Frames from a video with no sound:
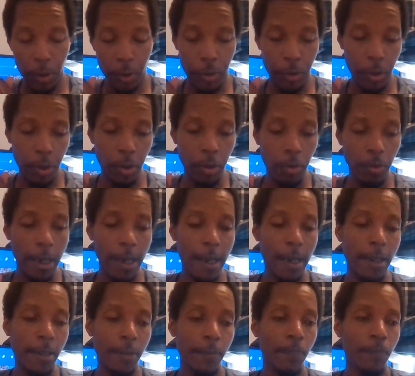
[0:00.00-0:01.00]
So you
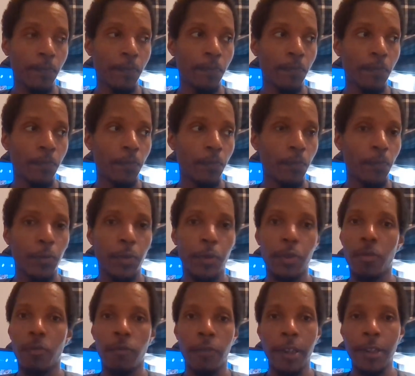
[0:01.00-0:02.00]
got
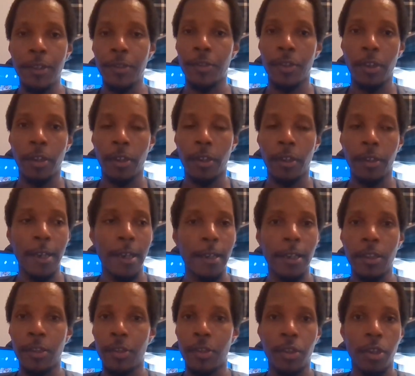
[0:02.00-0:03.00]
Teresa
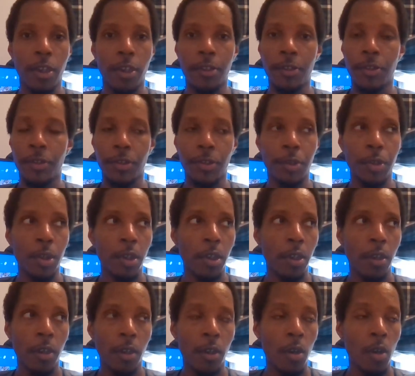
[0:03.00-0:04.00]
that is just
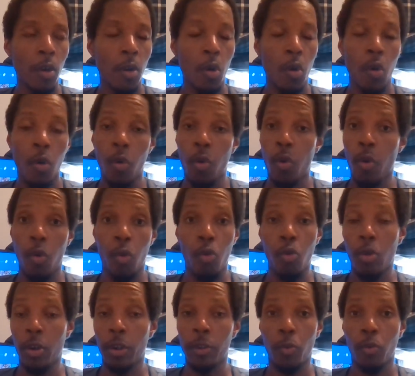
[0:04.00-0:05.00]

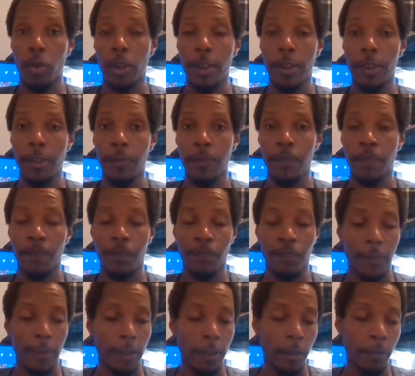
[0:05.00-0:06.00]
on one.
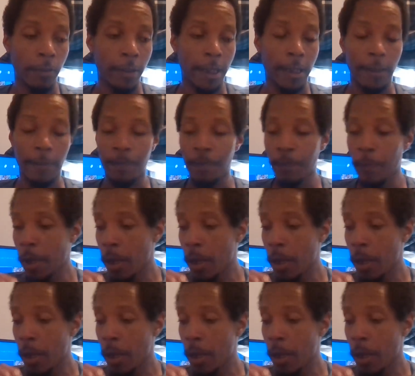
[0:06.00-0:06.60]
Okay?